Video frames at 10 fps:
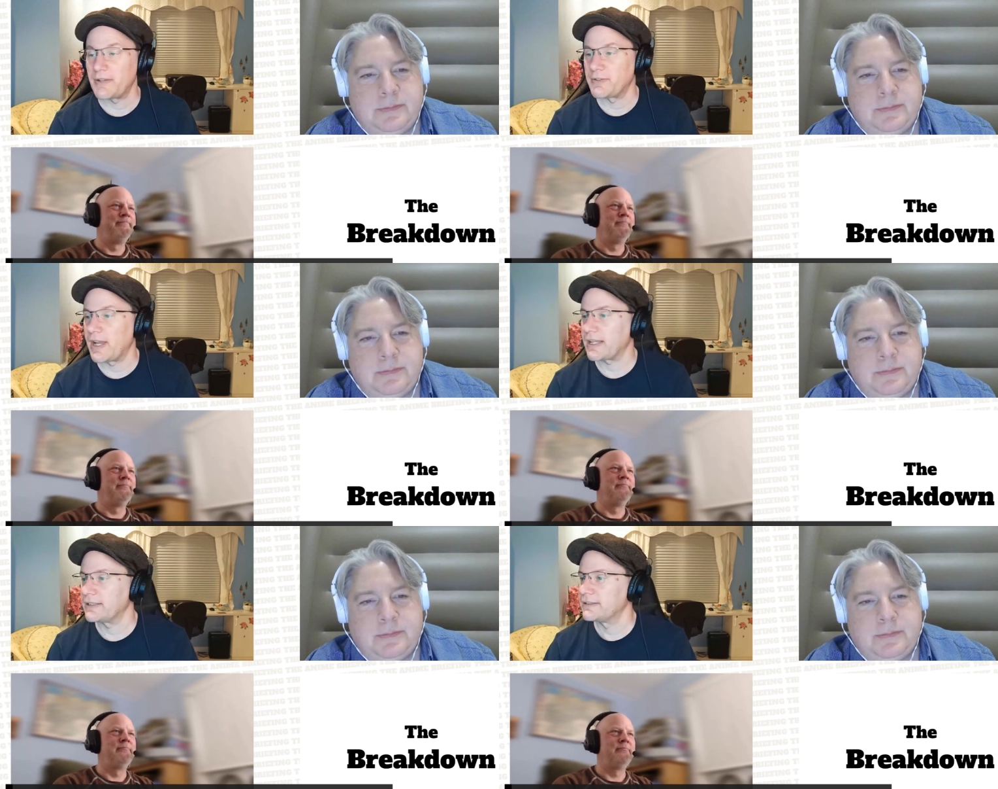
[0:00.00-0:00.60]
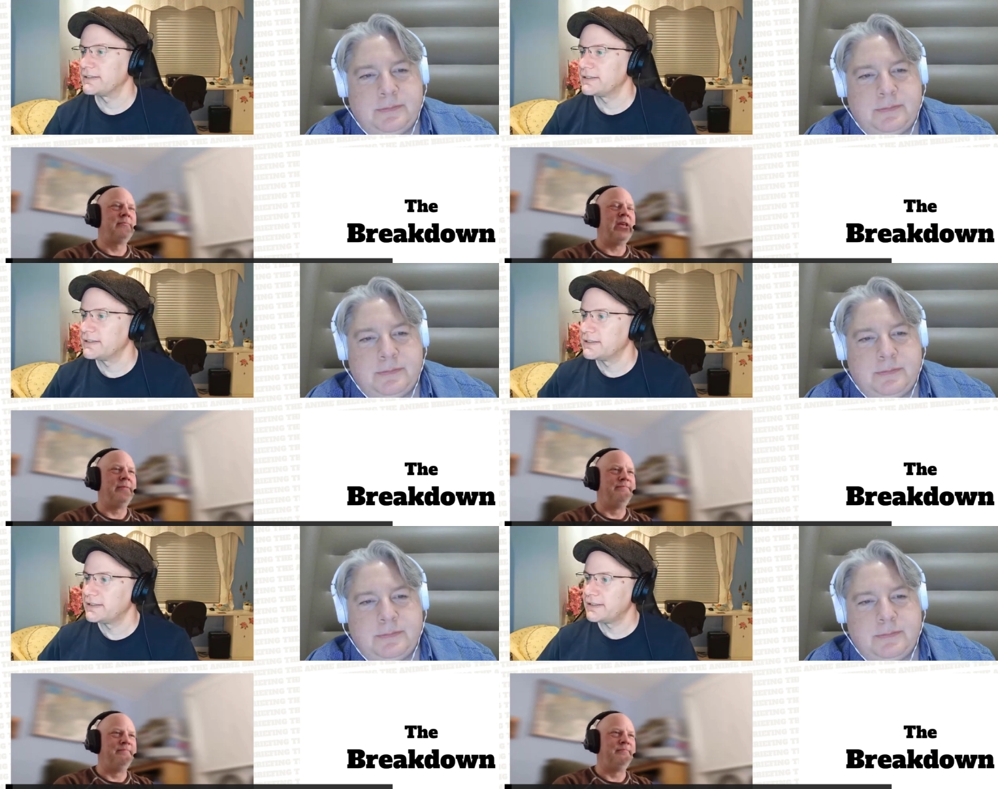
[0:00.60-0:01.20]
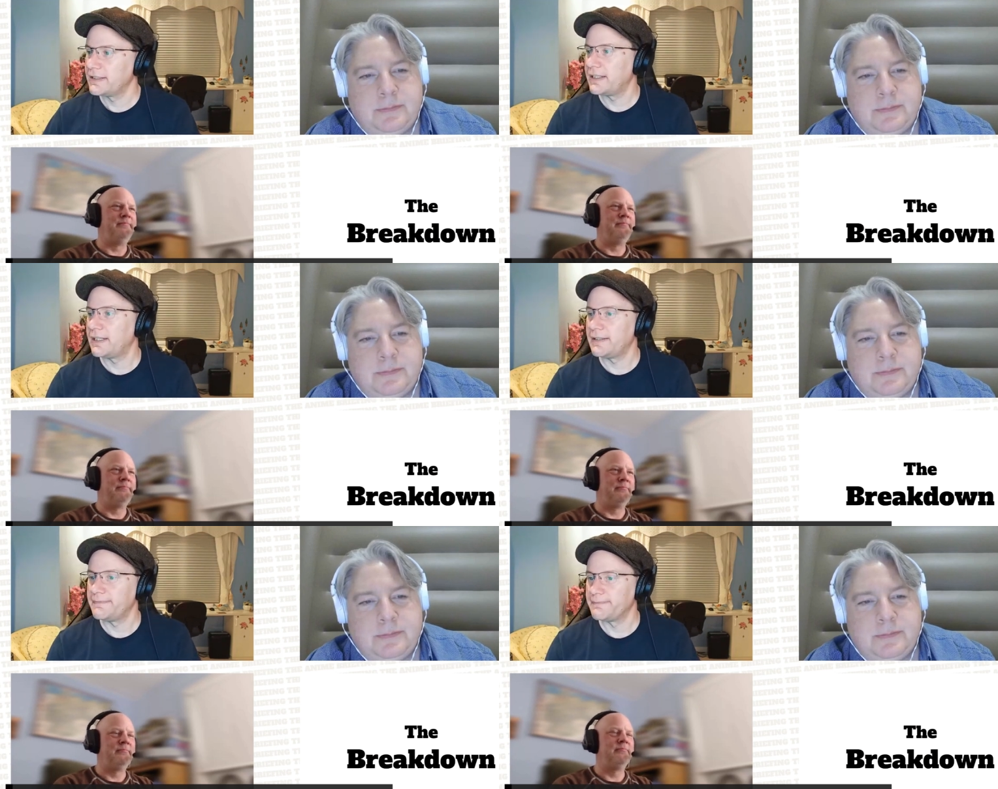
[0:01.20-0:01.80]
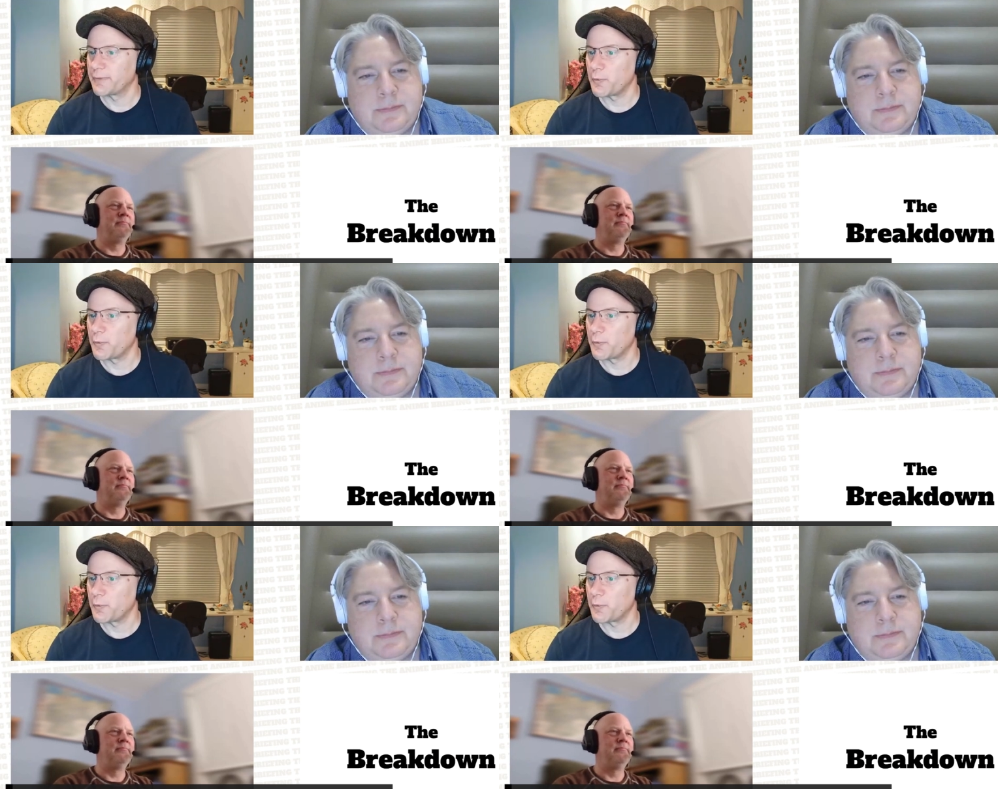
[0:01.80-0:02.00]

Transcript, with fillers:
Speaker 1: soundtrack. Yeah. Um,